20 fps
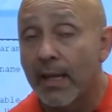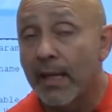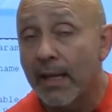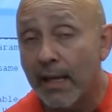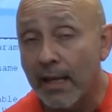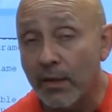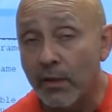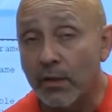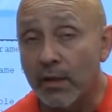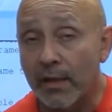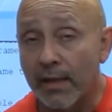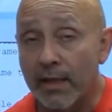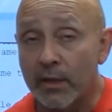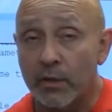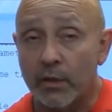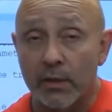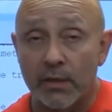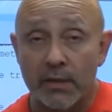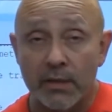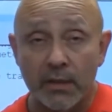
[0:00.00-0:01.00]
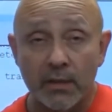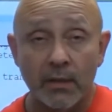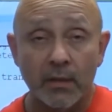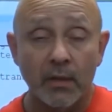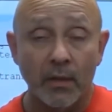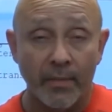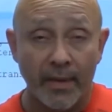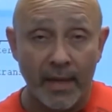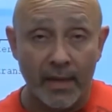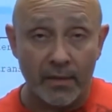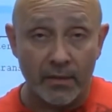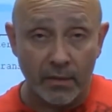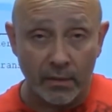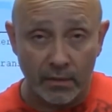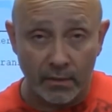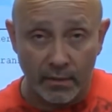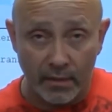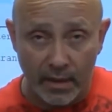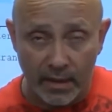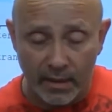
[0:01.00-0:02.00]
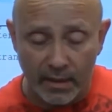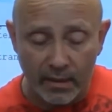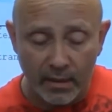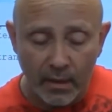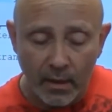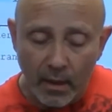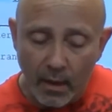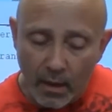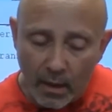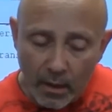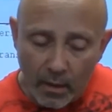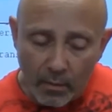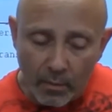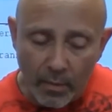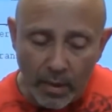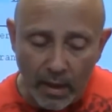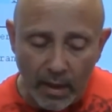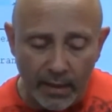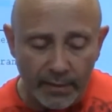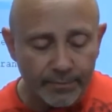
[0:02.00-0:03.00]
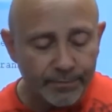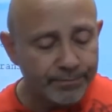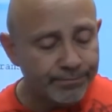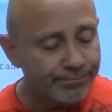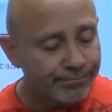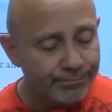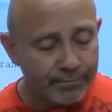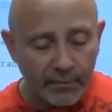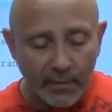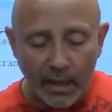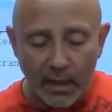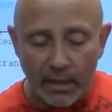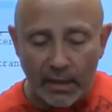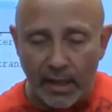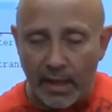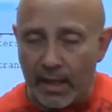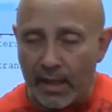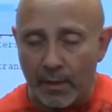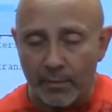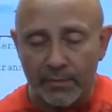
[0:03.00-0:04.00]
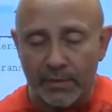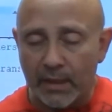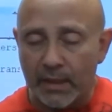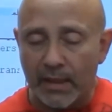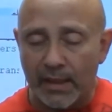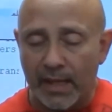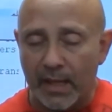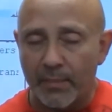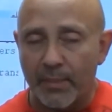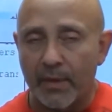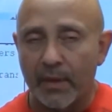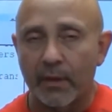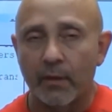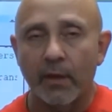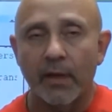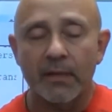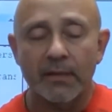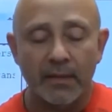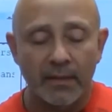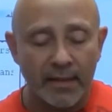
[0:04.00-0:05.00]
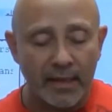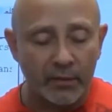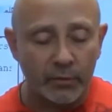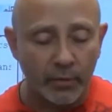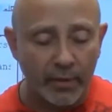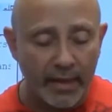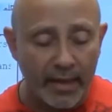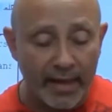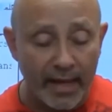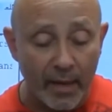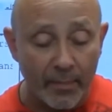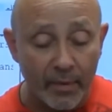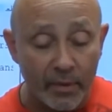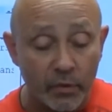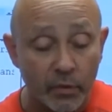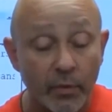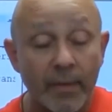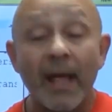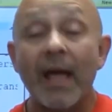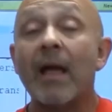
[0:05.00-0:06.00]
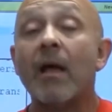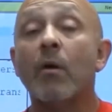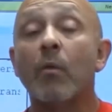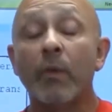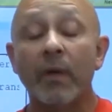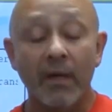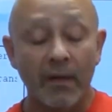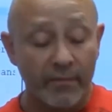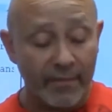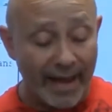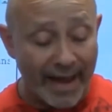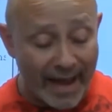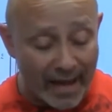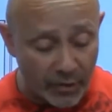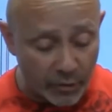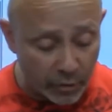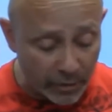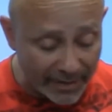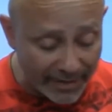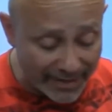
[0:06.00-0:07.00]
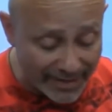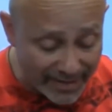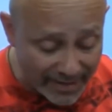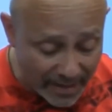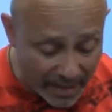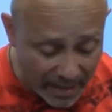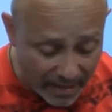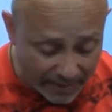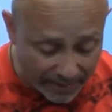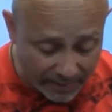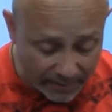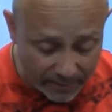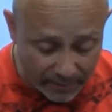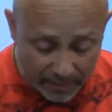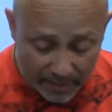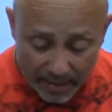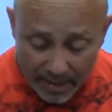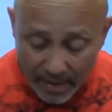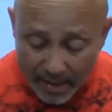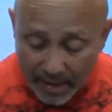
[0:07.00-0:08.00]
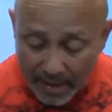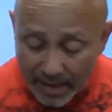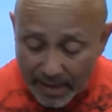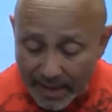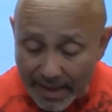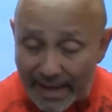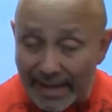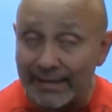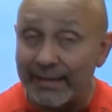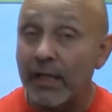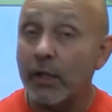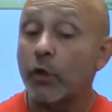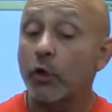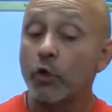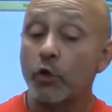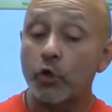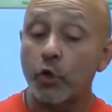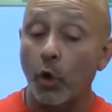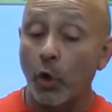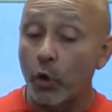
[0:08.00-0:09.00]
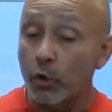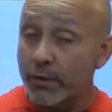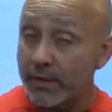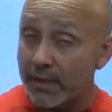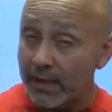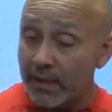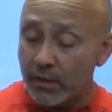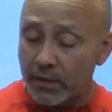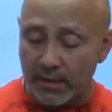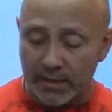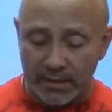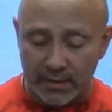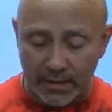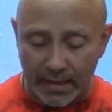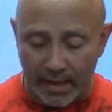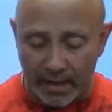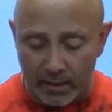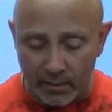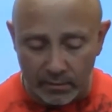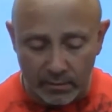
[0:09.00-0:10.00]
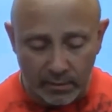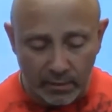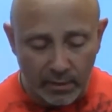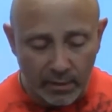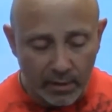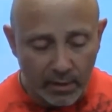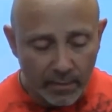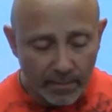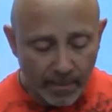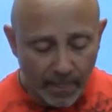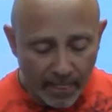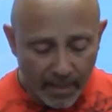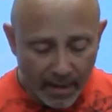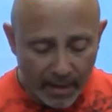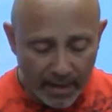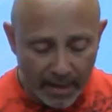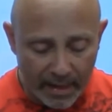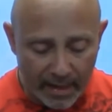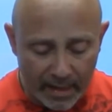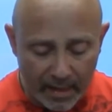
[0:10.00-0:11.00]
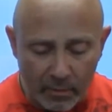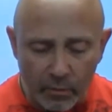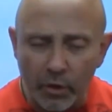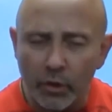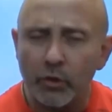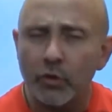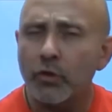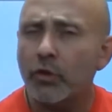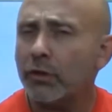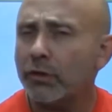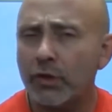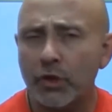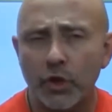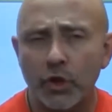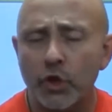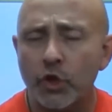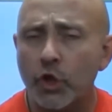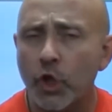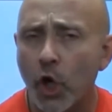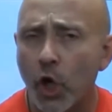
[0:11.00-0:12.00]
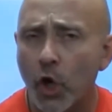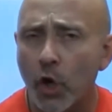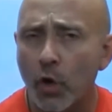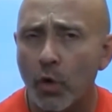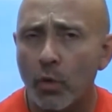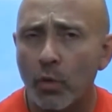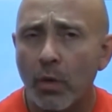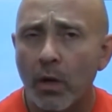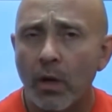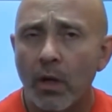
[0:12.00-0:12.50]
and you can actually see the commands that are there. But again, I'm thinking IP address, and that's why that happened. So now we've actually assigned, and I did Control Z just now, and I'm going to do just a show